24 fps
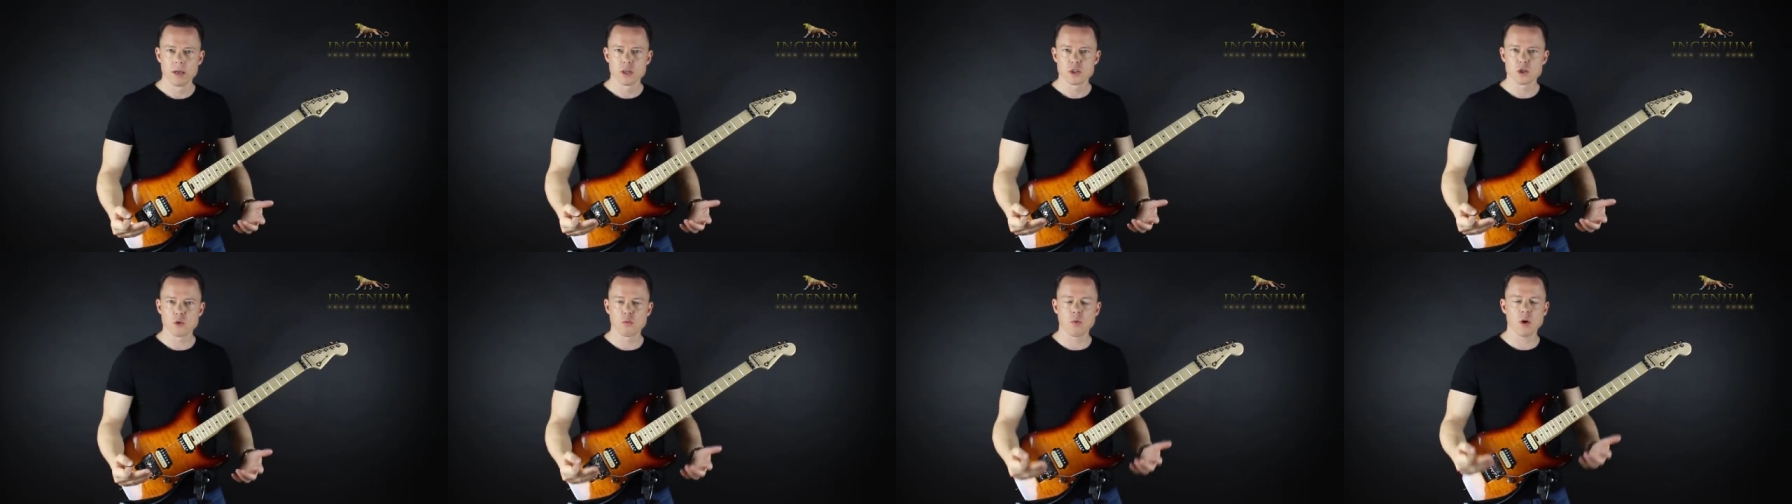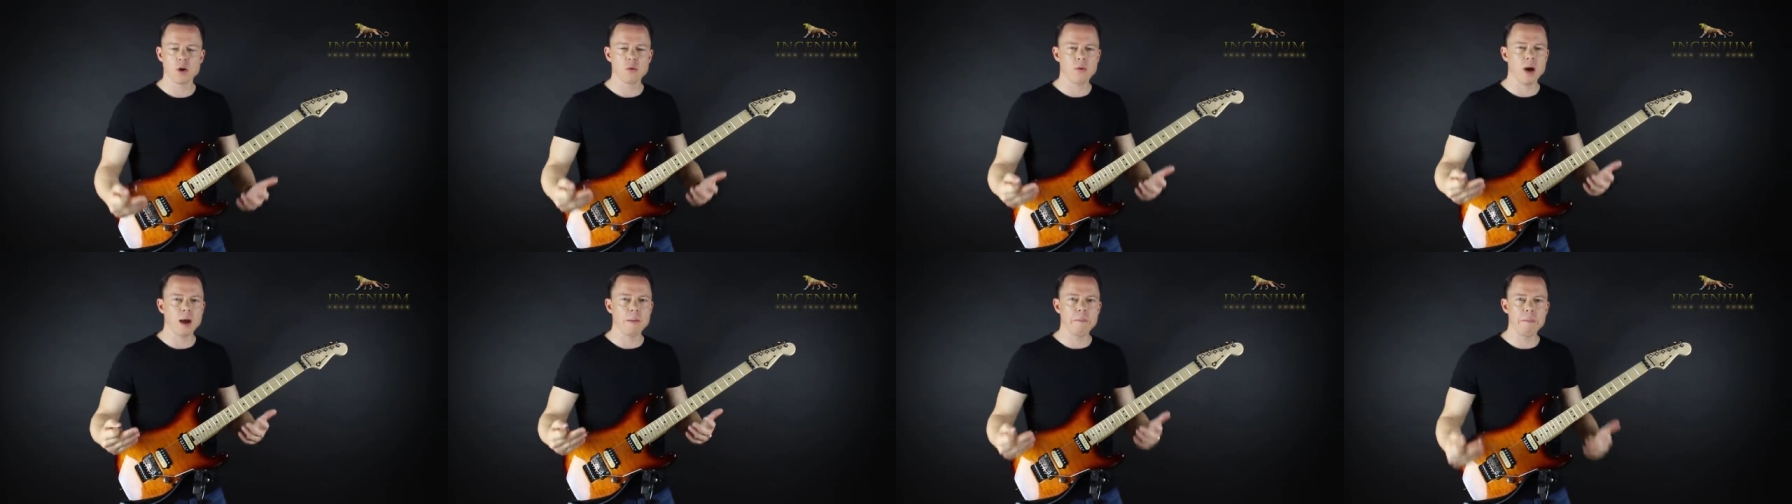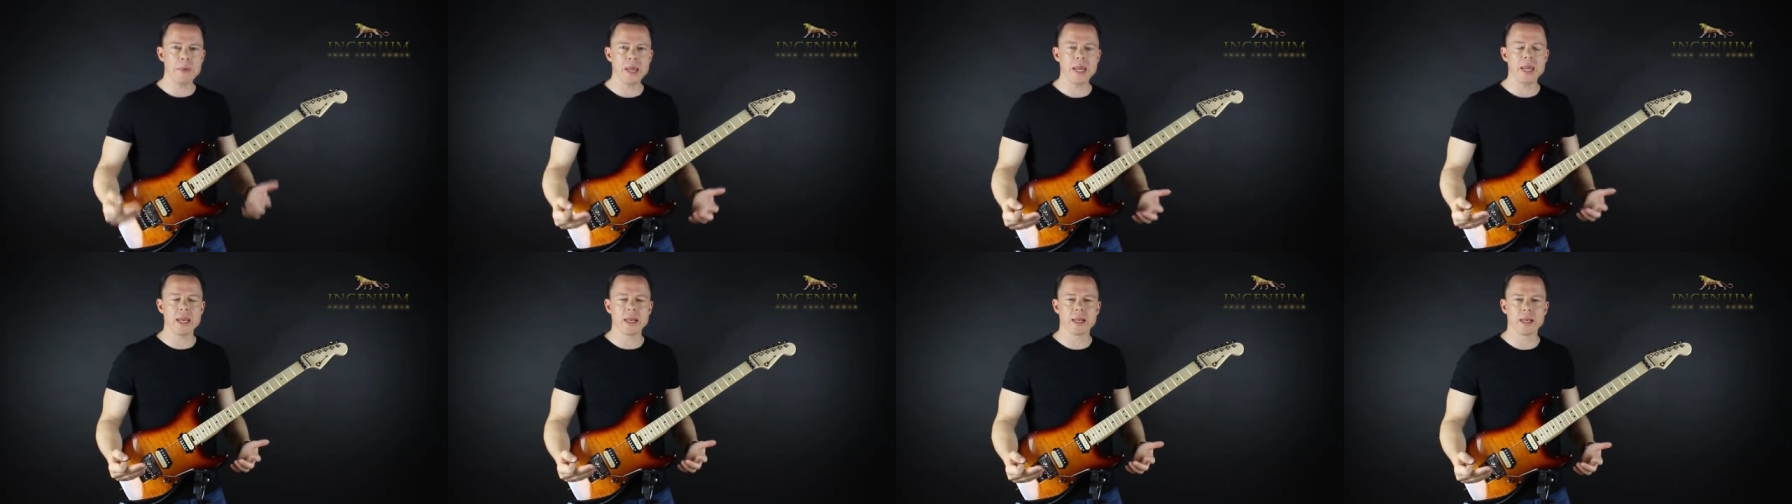So what do I
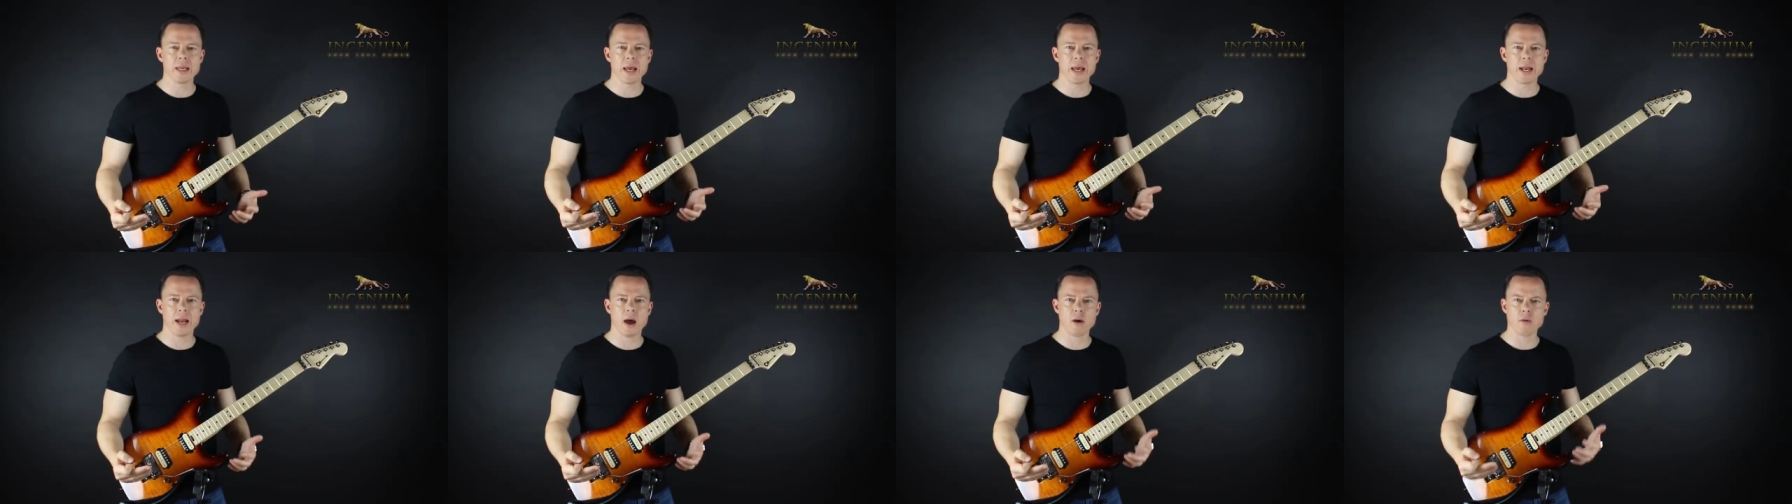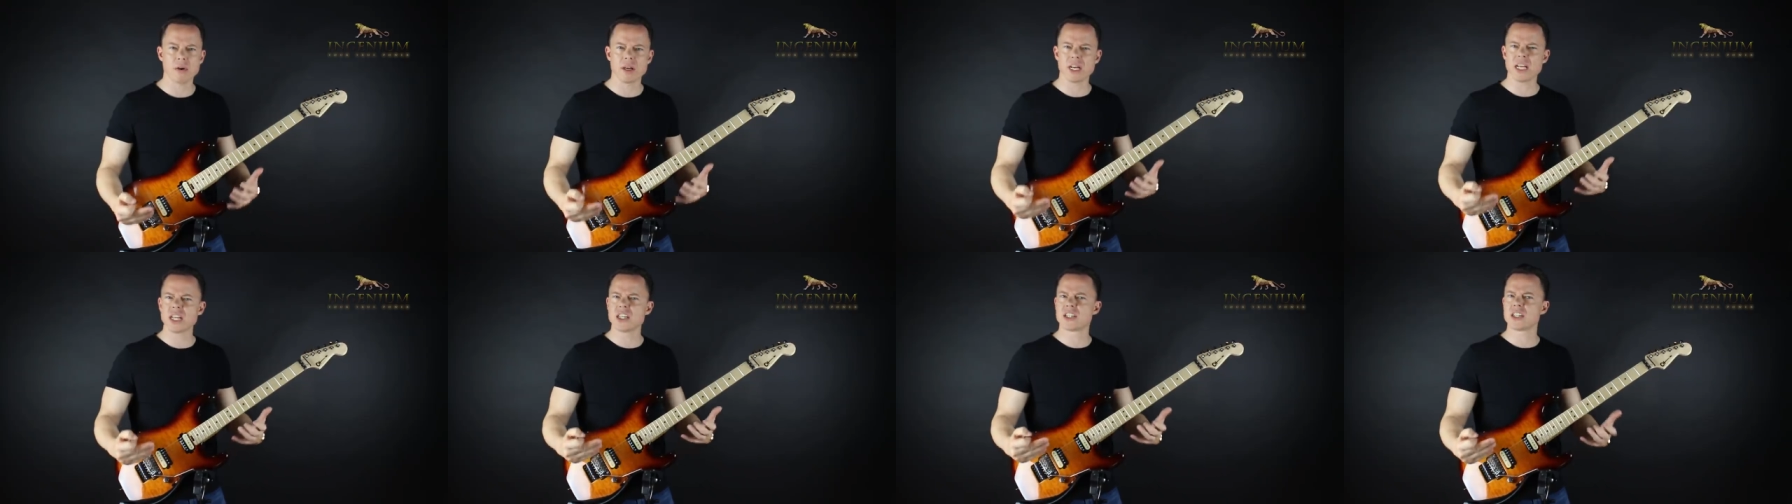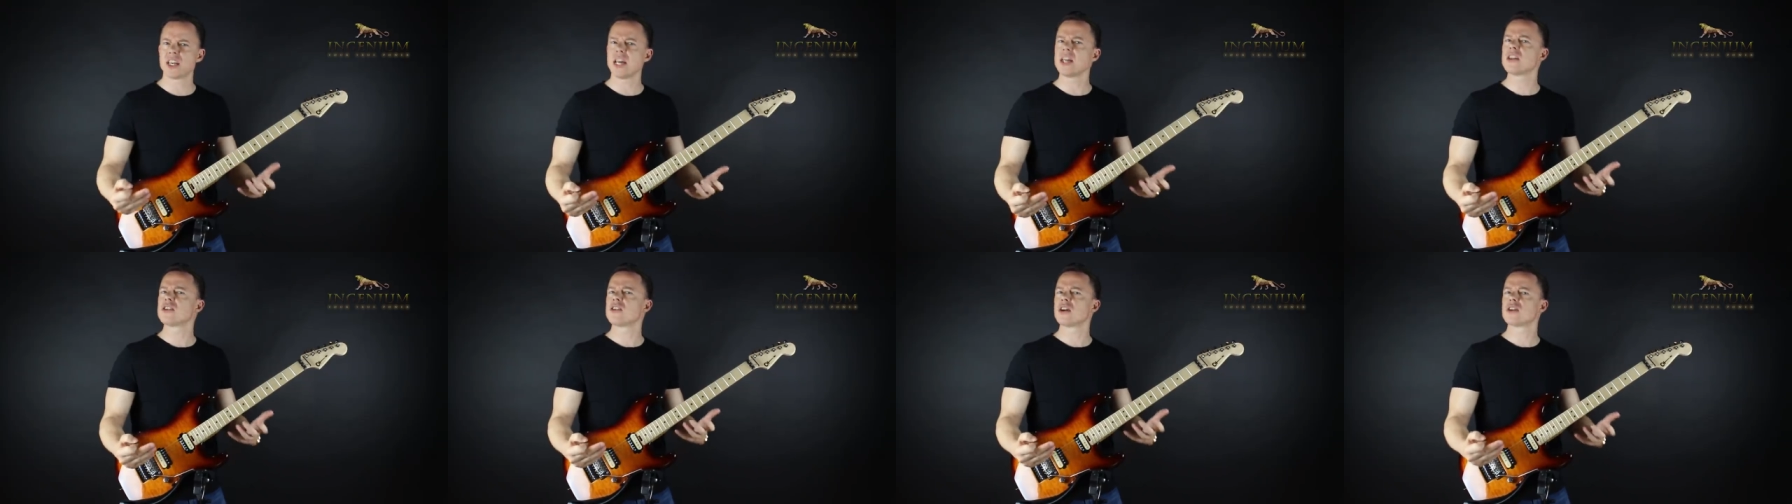mean? And how can I
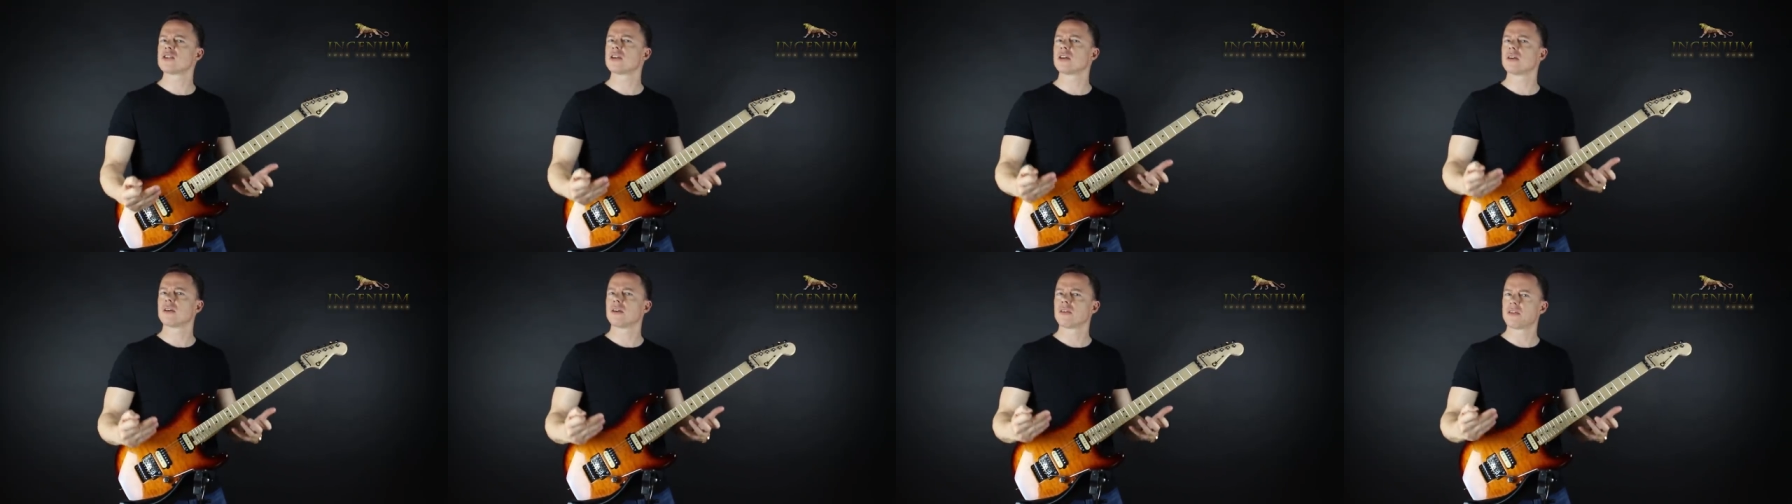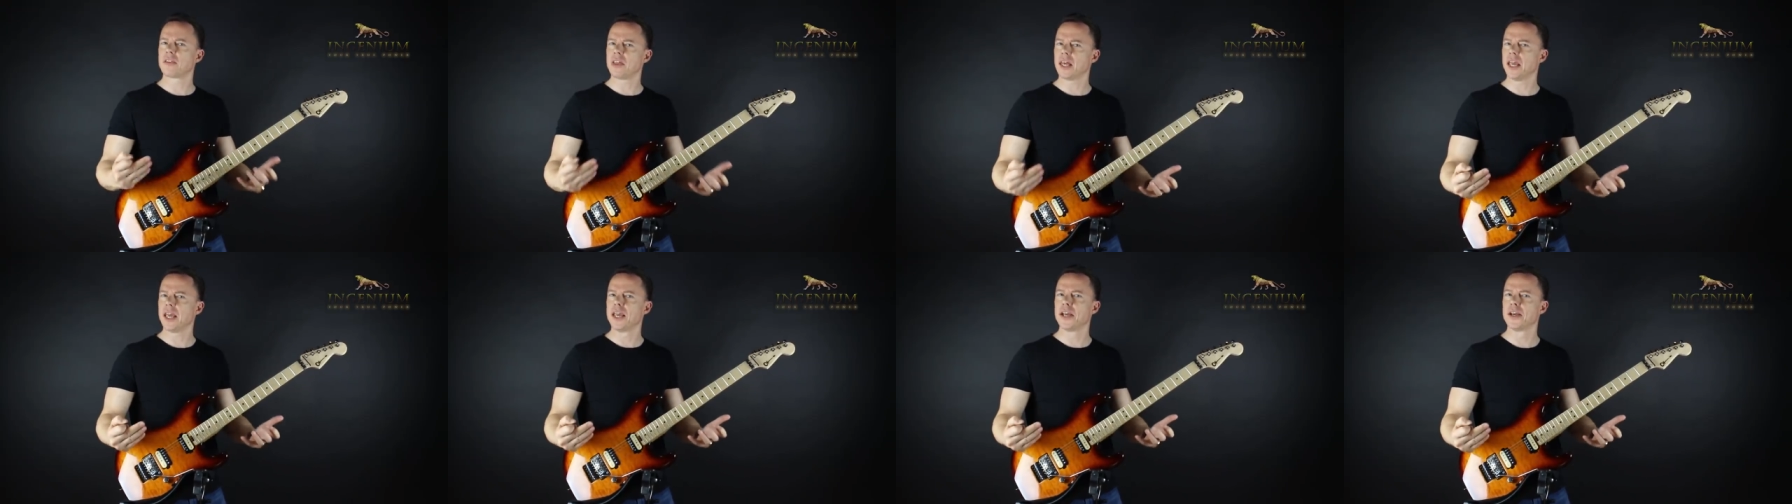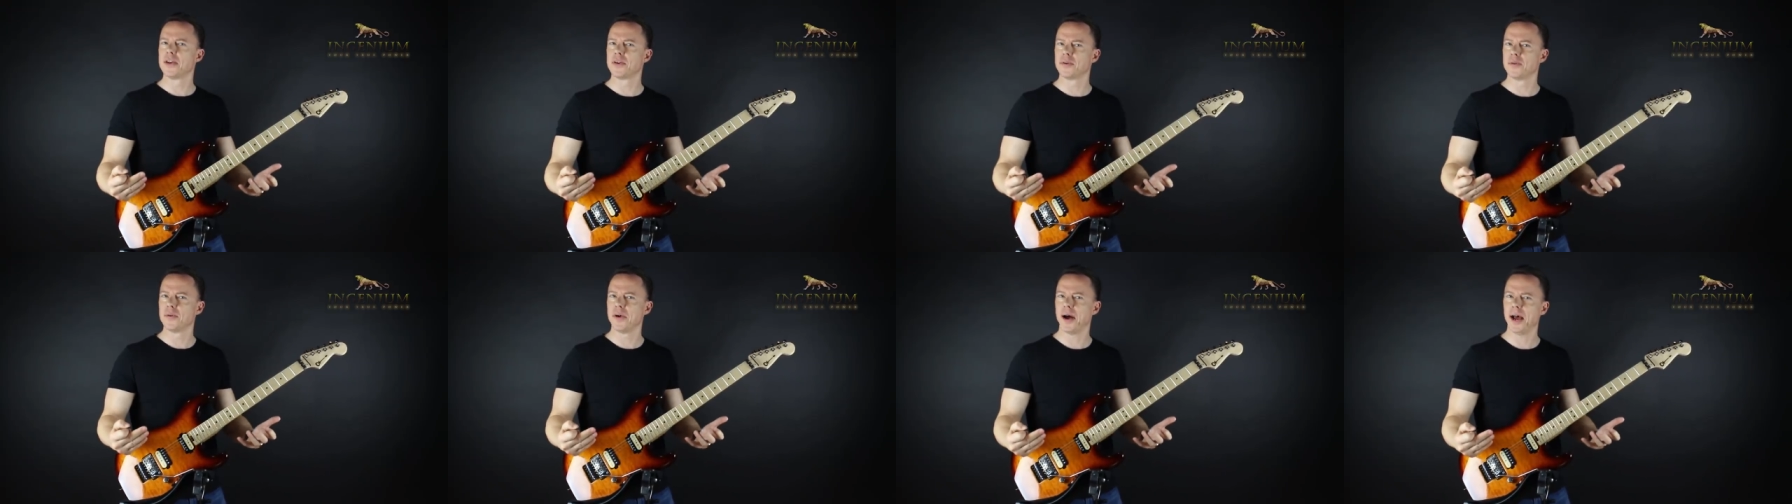say such a
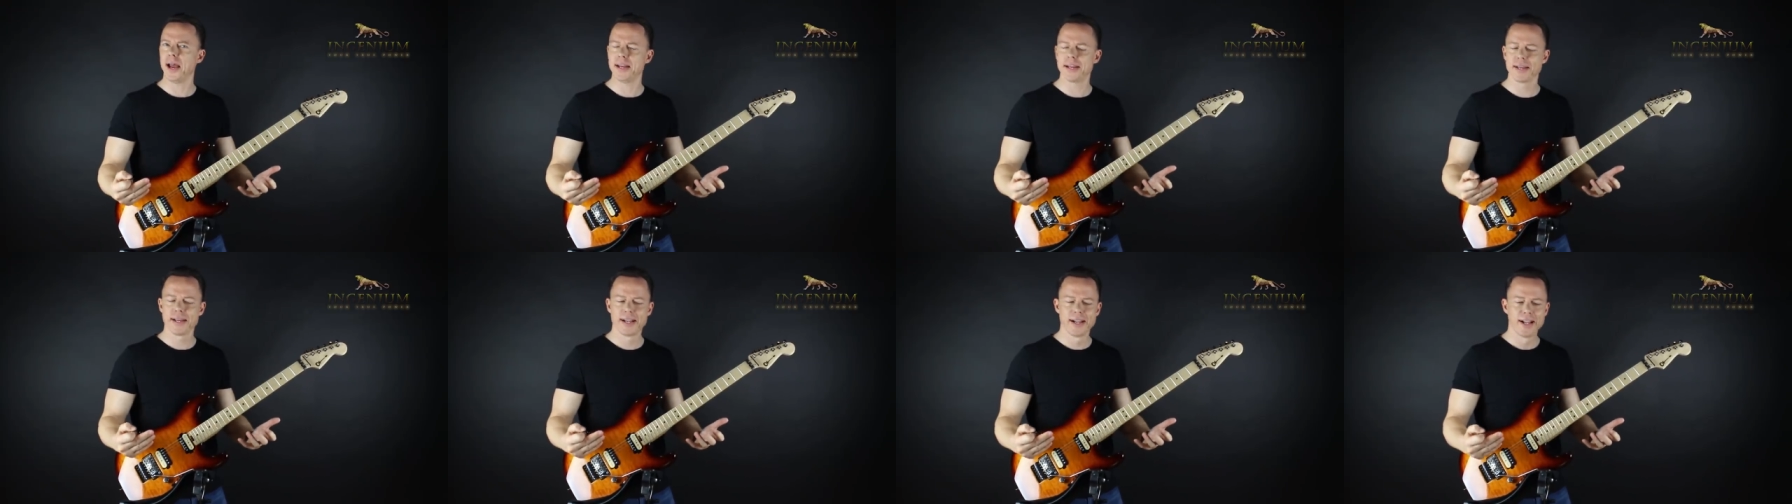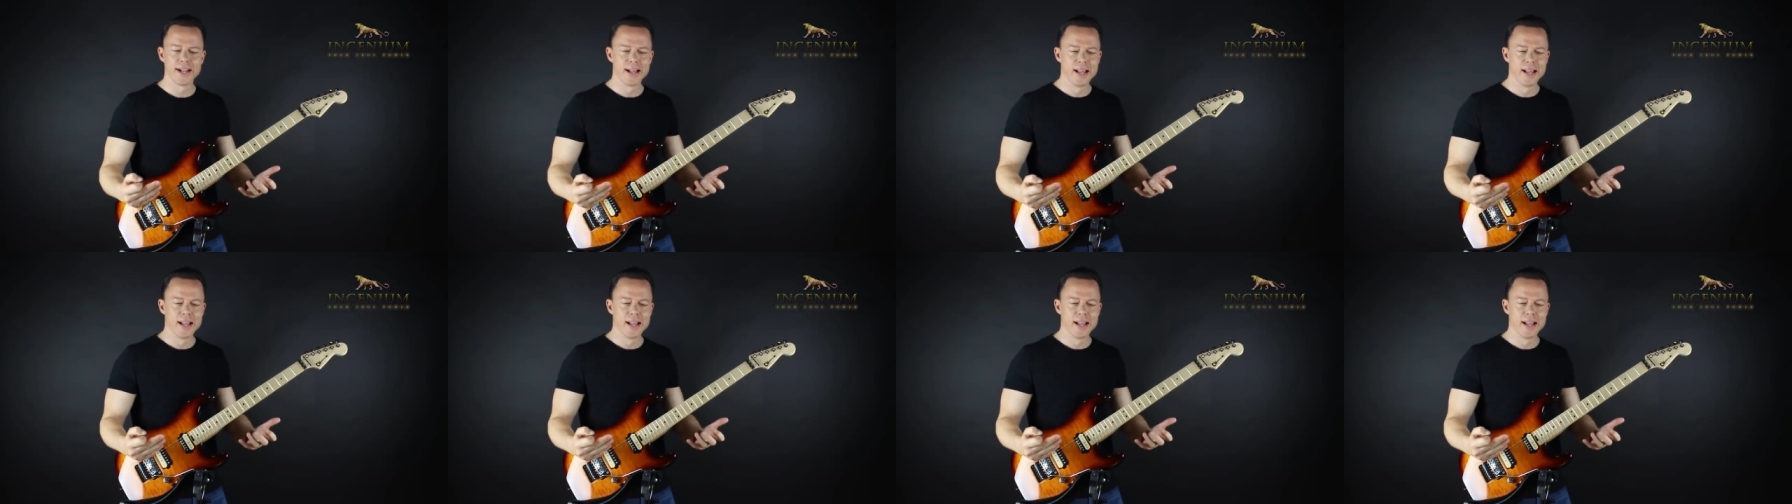thing, right?